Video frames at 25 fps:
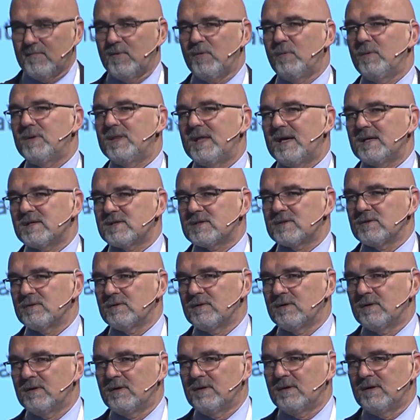with ECSO,
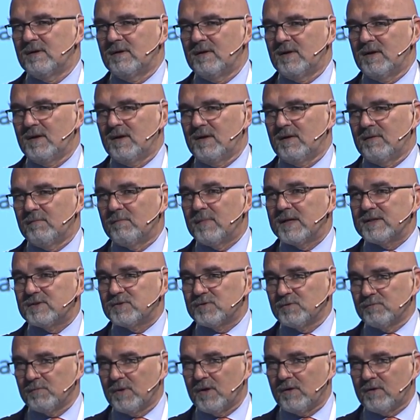but
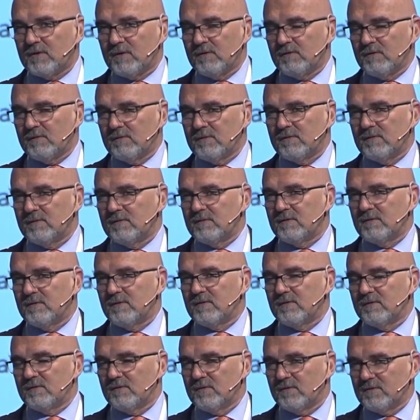tomorrow
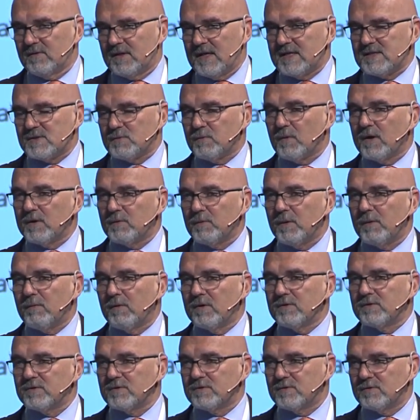that's what we
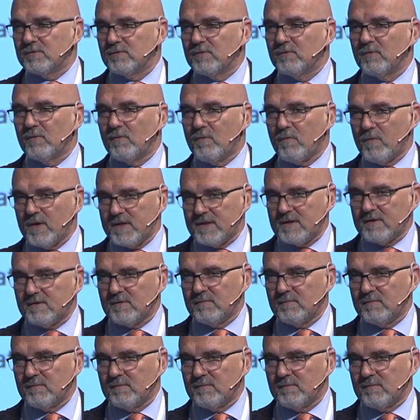want to do with the